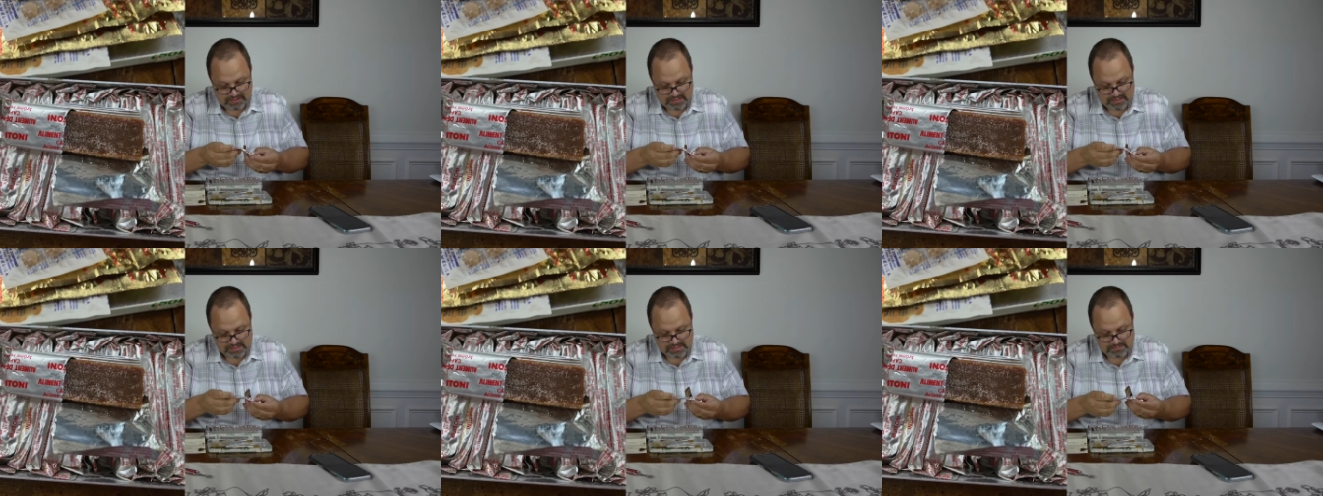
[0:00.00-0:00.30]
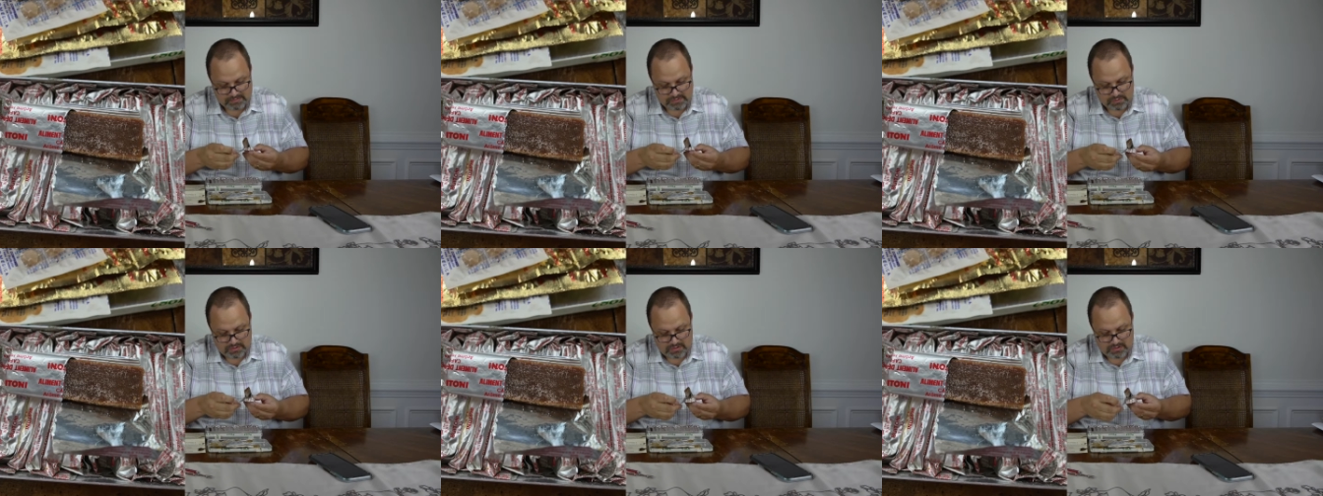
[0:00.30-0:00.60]

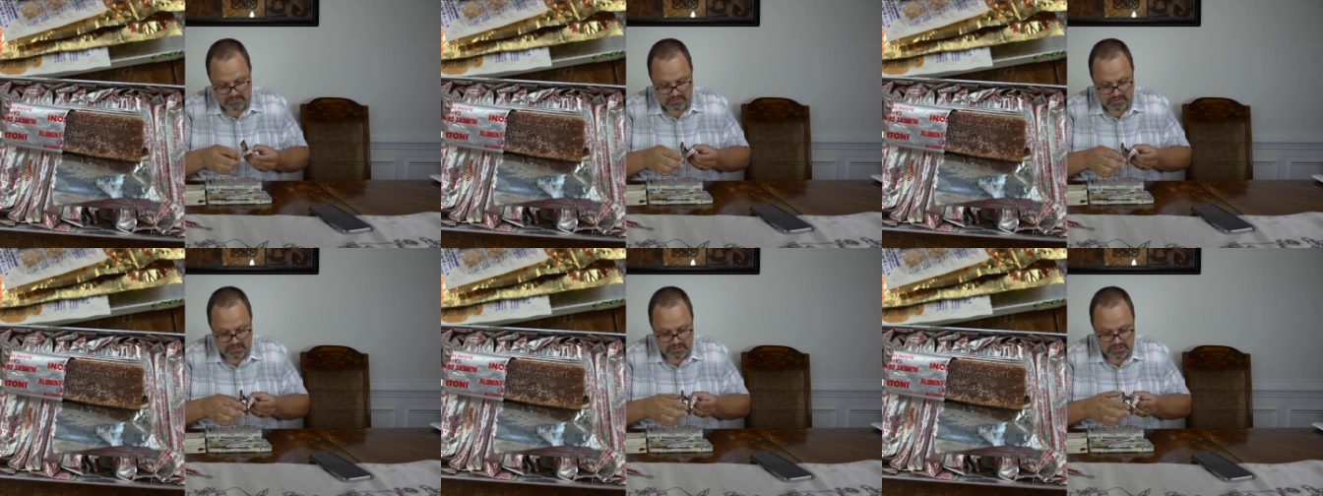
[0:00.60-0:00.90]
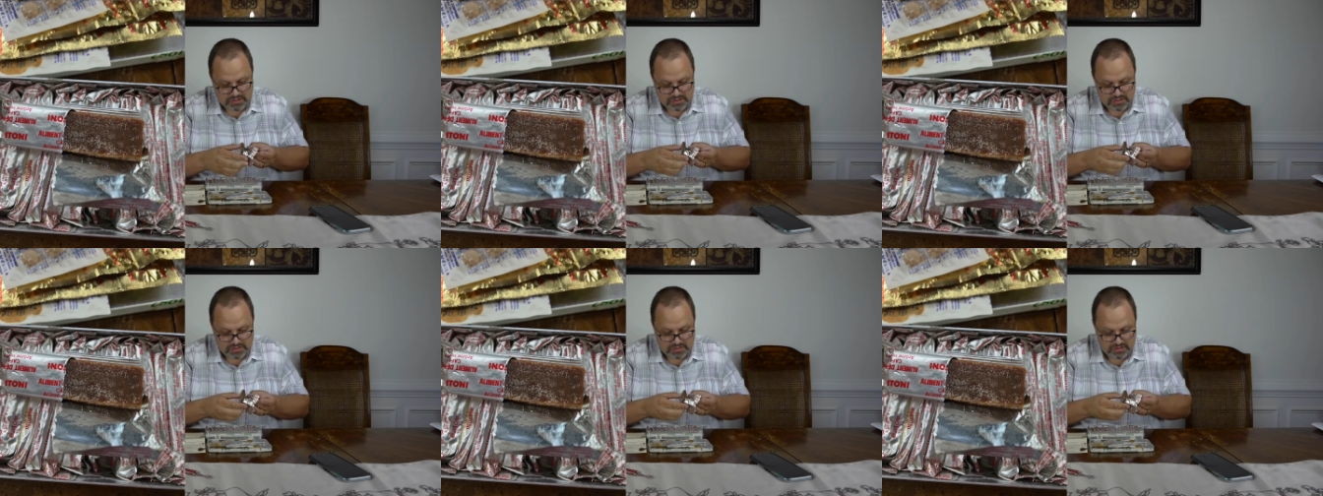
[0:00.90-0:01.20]
Some sort of a
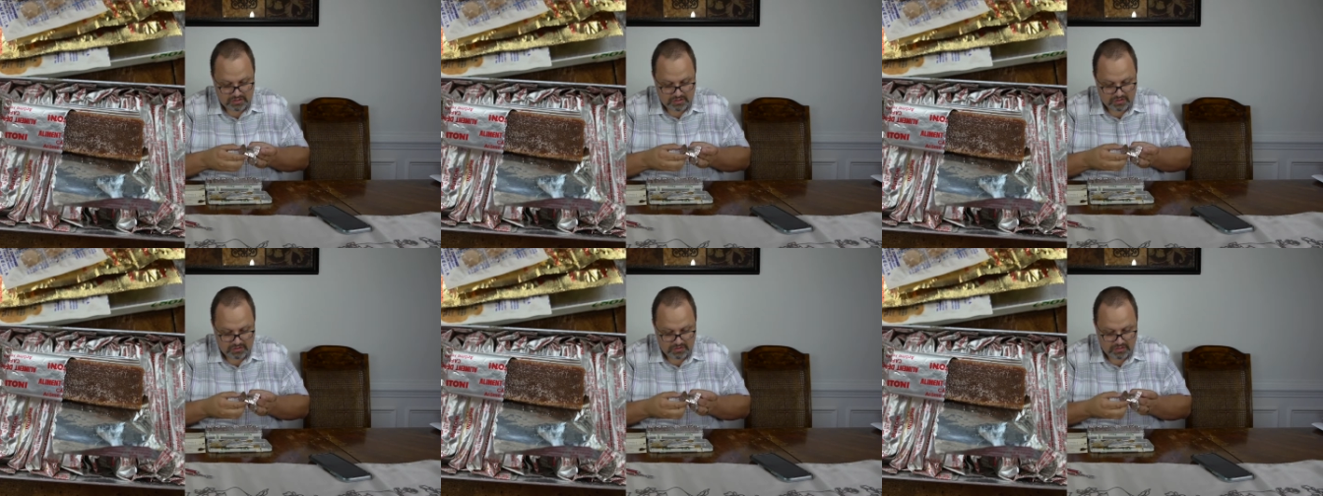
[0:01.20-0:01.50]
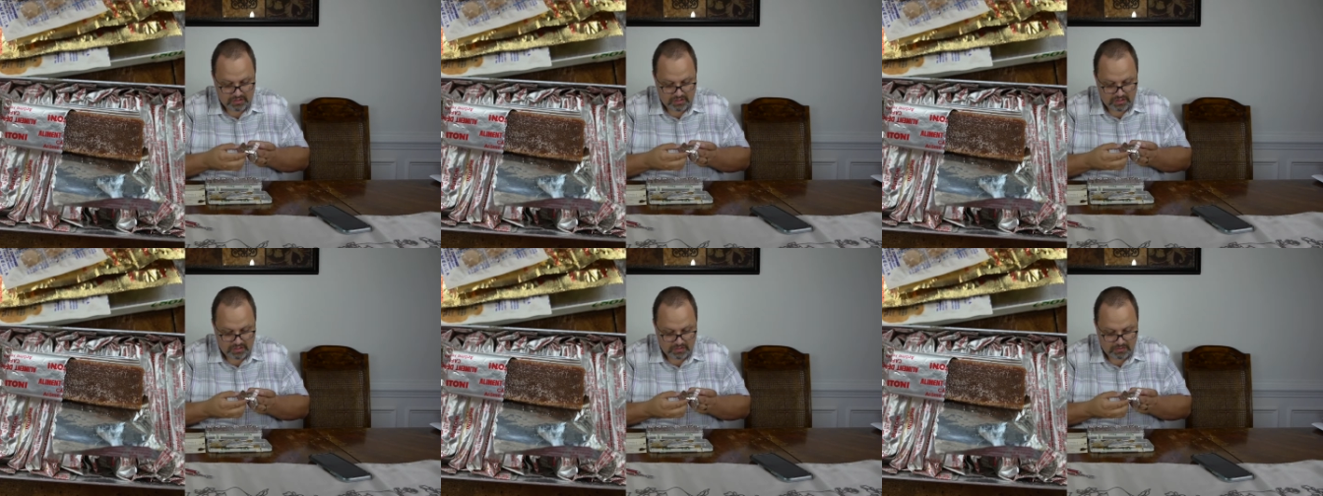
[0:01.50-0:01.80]

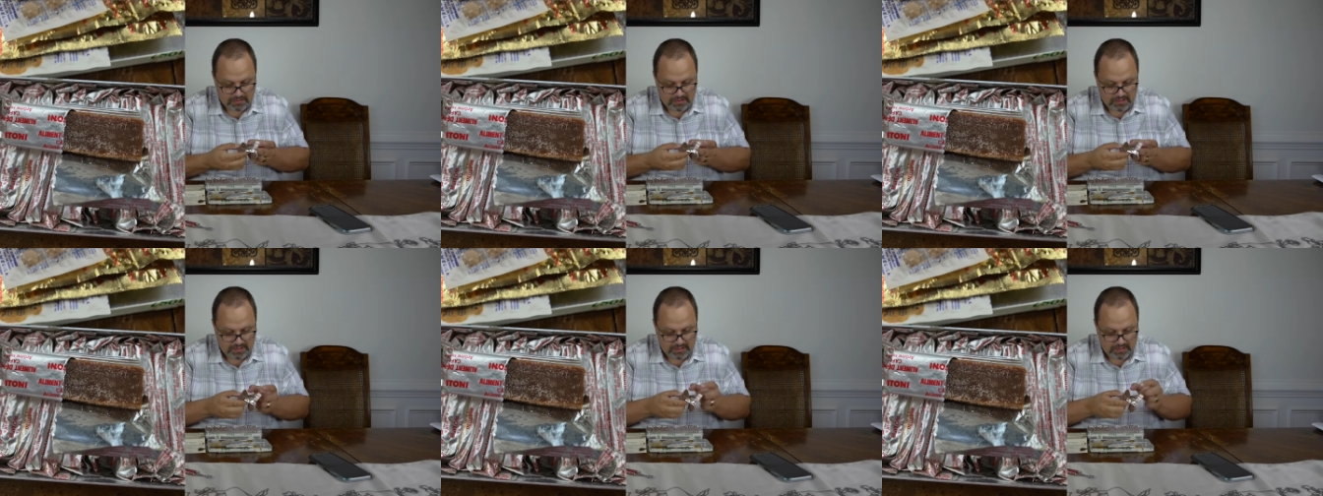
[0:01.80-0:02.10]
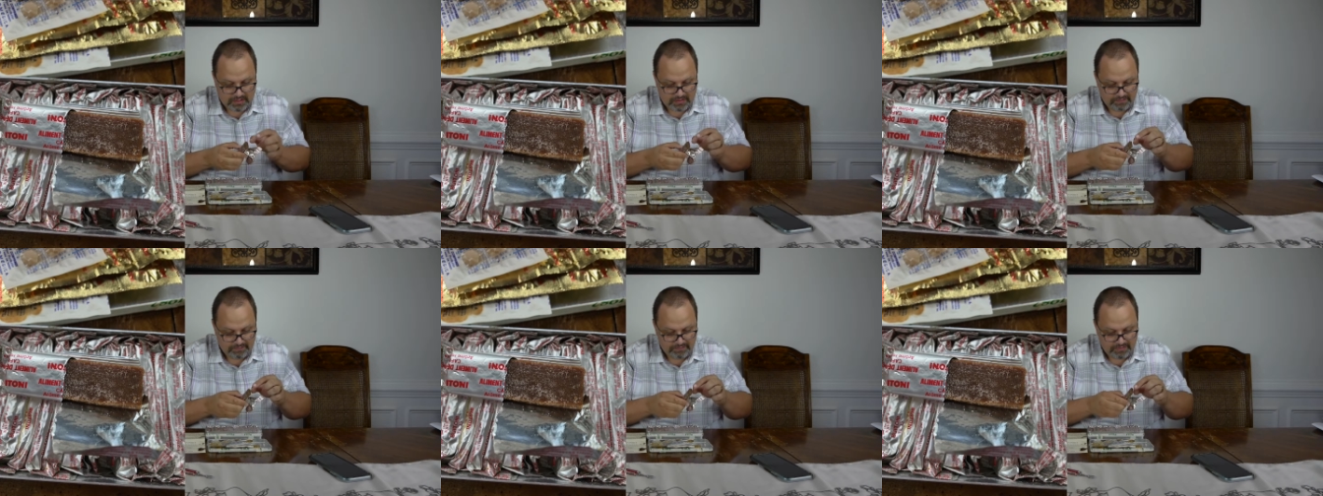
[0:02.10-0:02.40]
sugar coated